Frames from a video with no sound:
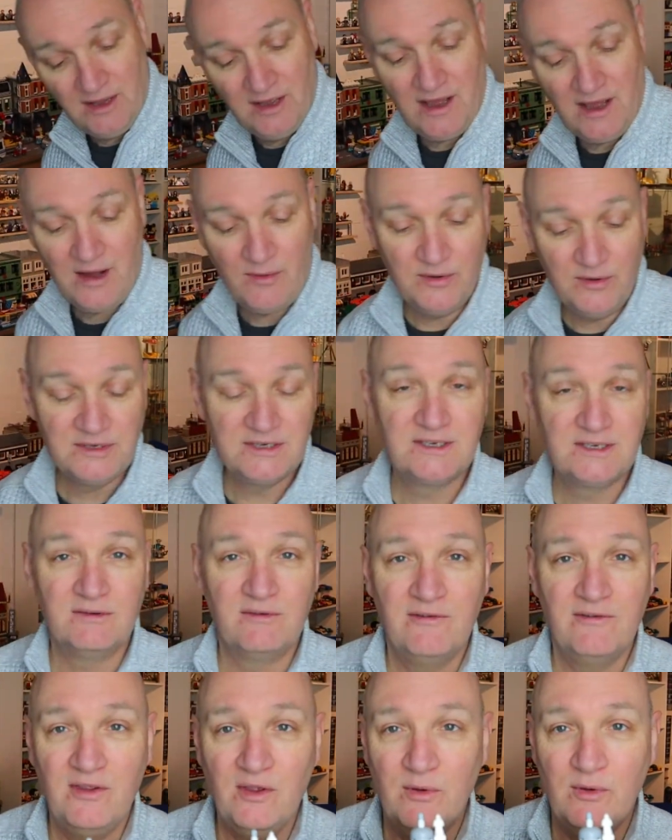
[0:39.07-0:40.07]
it. I wanted to
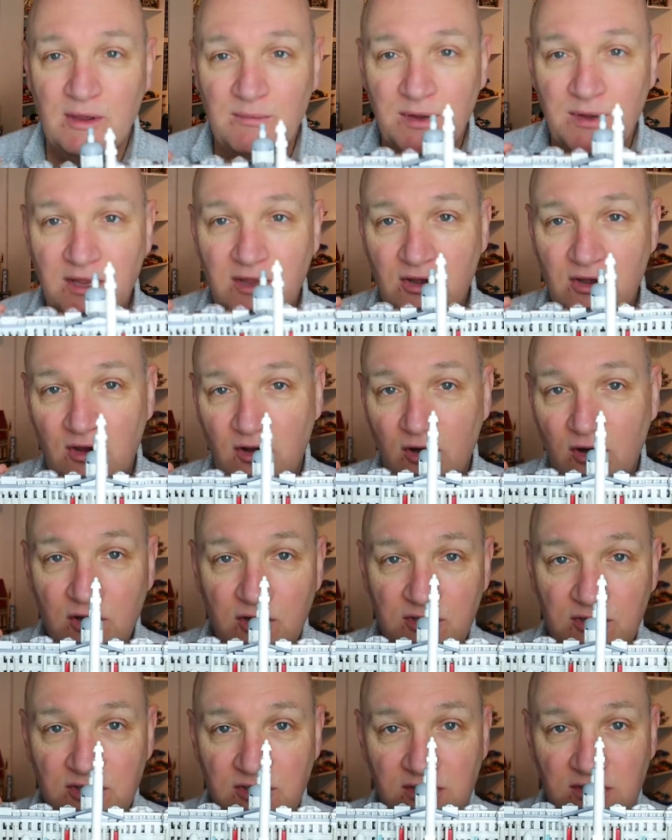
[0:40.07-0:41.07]
review it
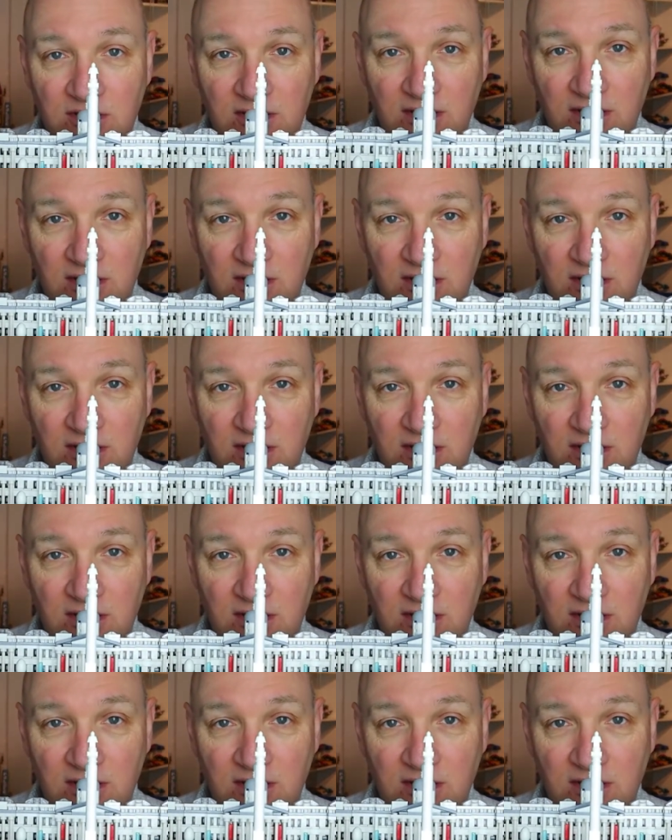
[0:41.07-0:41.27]
because